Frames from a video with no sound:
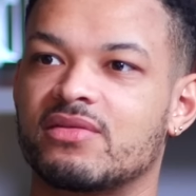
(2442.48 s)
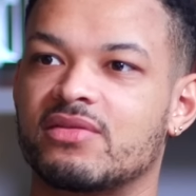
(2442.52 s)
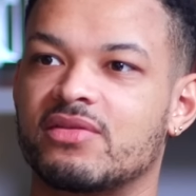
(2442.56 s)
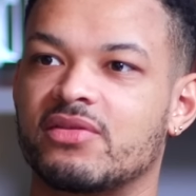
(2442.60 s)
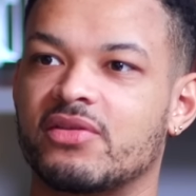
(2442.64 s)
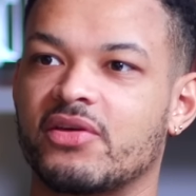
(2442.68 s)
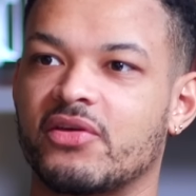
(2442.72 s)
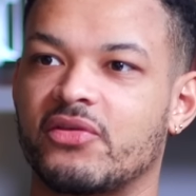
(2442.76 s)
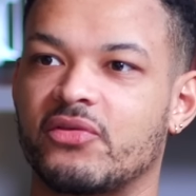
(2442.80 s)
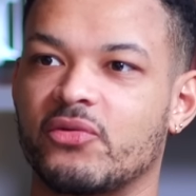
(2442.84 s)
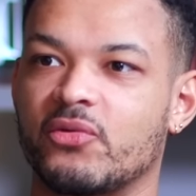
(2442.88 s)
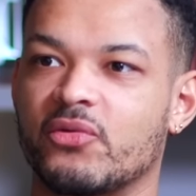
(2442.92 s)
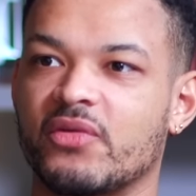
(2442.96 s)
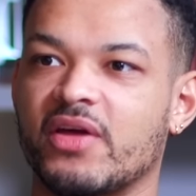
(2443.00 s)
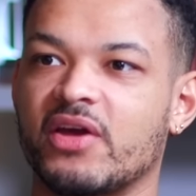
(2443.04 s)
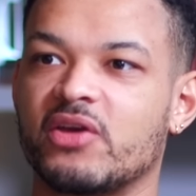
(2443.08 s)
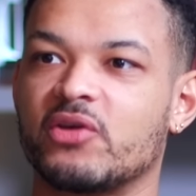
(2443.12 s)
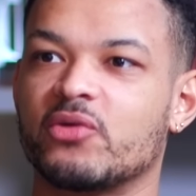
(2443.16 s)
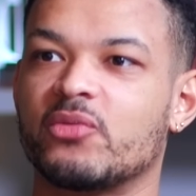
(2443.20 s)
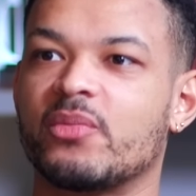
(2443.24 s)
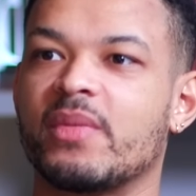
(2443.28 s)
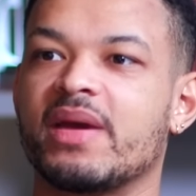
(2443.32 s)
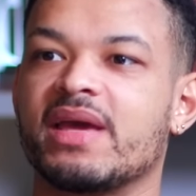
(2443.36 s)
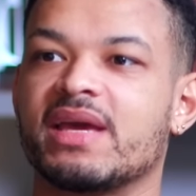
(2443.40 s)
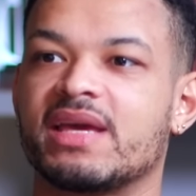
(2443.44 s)
the thought that
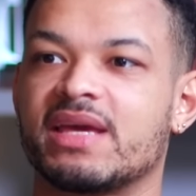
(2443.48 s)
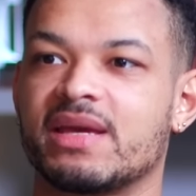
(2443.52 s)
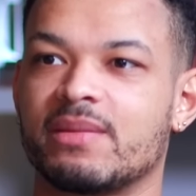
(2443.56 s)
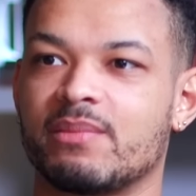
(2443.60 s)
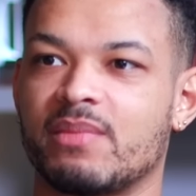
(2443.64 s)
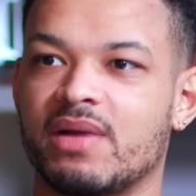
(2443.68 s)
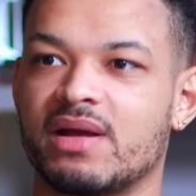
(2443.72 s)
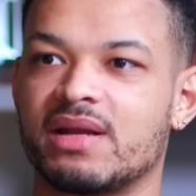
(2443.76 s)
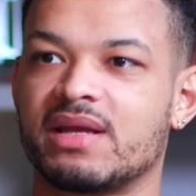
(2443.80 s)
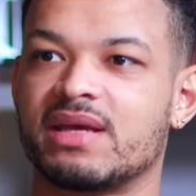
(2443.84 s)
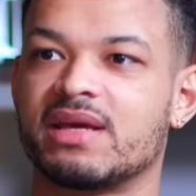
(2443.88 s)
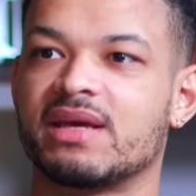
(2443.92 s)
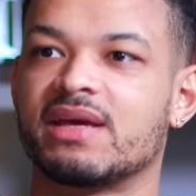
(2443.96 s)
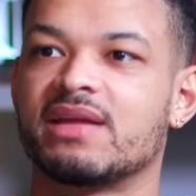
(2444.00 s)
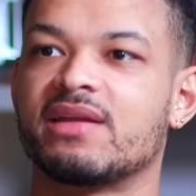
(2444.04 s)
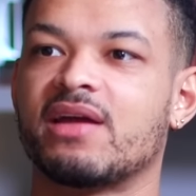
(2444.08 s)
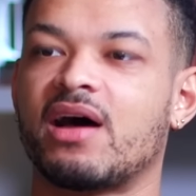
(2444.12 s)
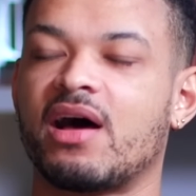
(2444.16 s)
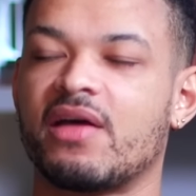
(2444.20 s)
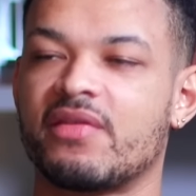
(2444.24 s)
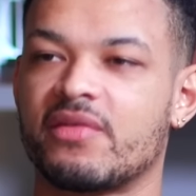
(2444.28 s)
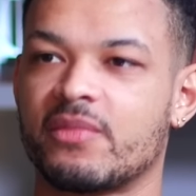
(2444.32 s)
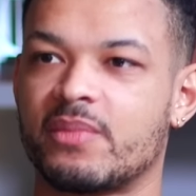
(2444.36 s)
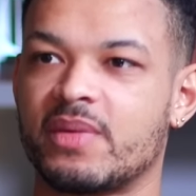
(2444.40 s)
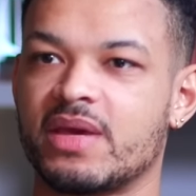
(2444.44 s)
you're making money and
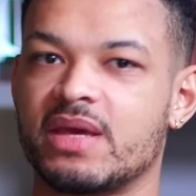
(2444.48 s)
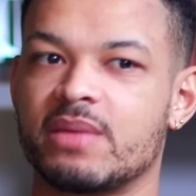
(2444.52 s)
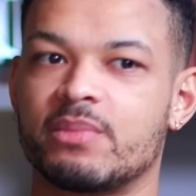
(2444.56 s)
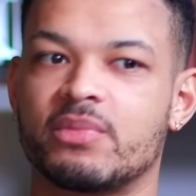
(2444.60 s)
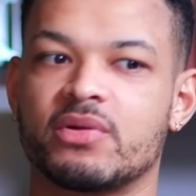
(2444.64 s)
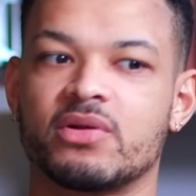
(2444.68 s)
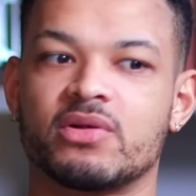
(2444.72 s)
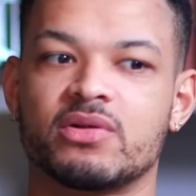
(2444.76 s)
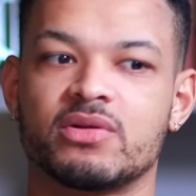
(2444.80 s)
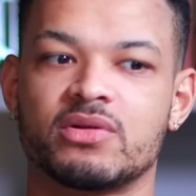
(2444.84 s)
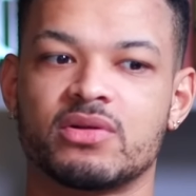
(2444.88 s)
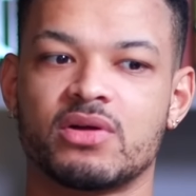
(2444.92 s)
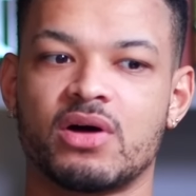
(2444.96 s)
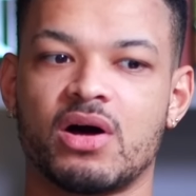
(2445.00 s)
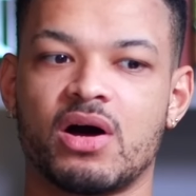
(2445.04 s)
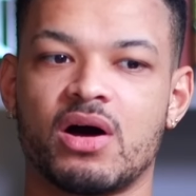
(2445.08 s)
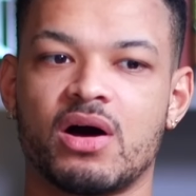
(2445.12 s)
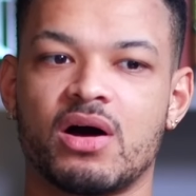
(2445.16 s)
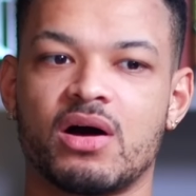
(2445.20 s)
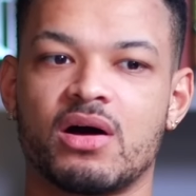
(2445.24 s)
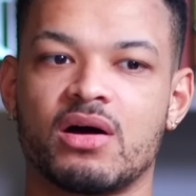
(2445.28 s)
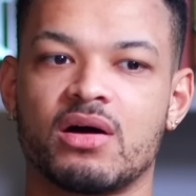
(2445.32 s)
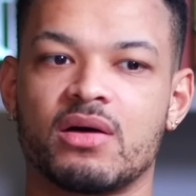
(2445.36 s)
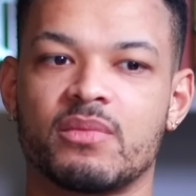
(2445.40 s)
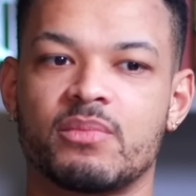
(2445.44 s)
other people
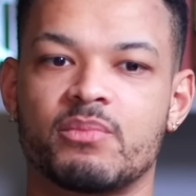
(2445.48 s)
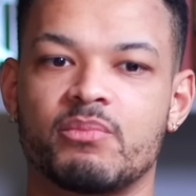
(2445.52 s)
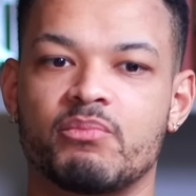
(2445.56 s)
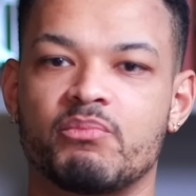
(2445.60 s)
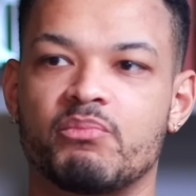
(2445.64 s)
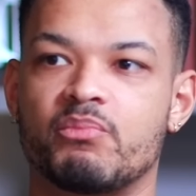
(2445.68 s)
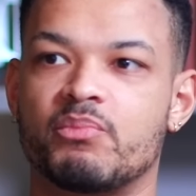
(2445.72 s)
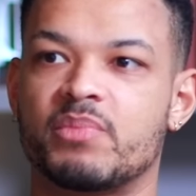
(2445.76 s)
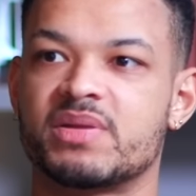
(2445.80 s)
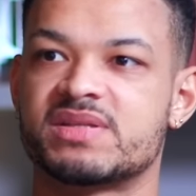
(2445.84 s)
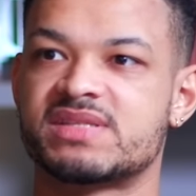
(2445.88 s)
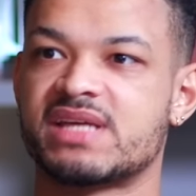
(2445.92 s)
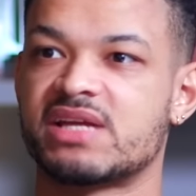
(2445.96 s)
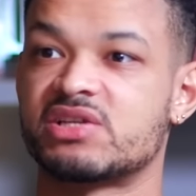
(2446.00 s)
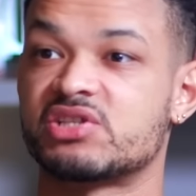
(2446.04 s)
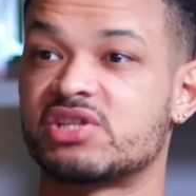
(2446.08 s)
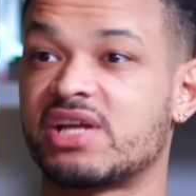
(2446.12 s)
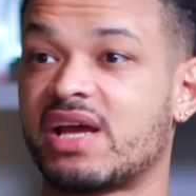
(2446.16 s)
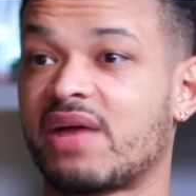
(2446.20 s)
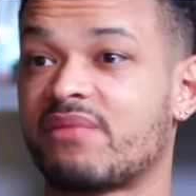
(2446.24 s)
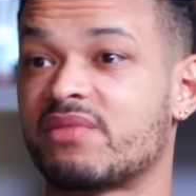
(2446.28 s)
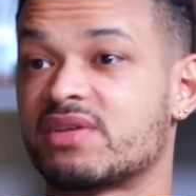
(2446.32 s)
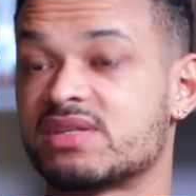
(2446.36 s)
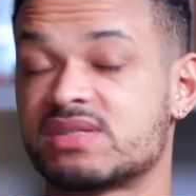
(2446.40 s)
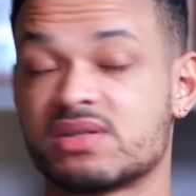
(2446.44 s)
are potentially
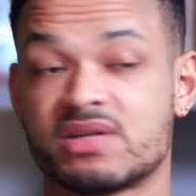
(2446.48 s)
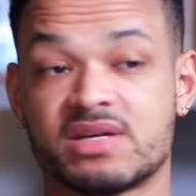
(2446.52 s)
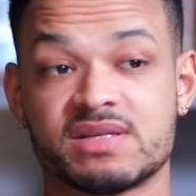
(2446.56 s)
having to.